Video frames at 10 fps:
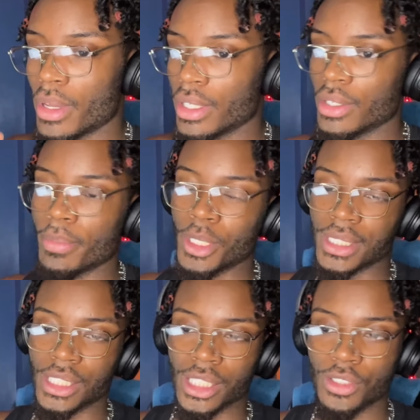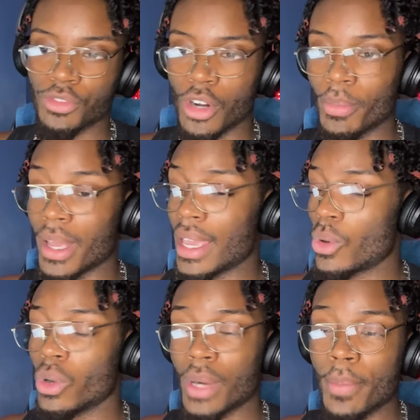you know, musicians from
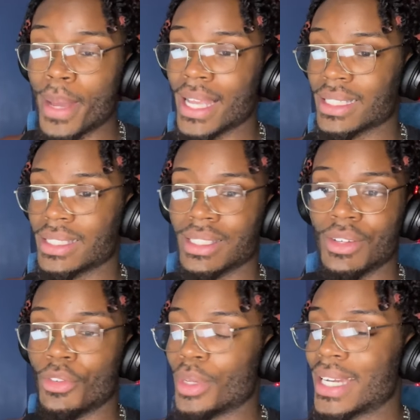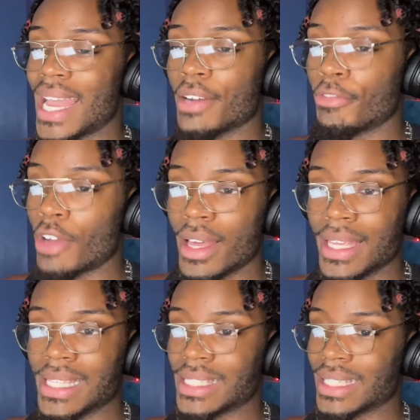all the way back from the
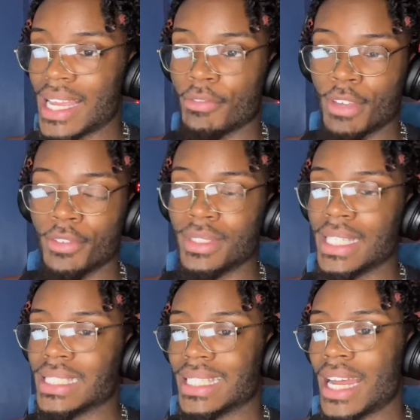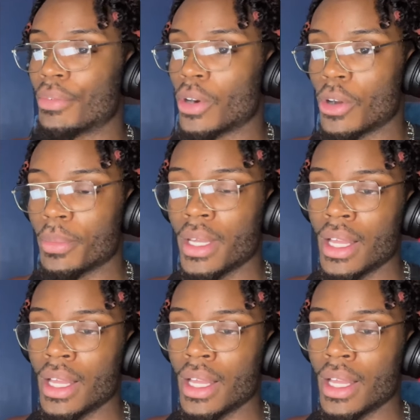1930s to 1950s in that realm.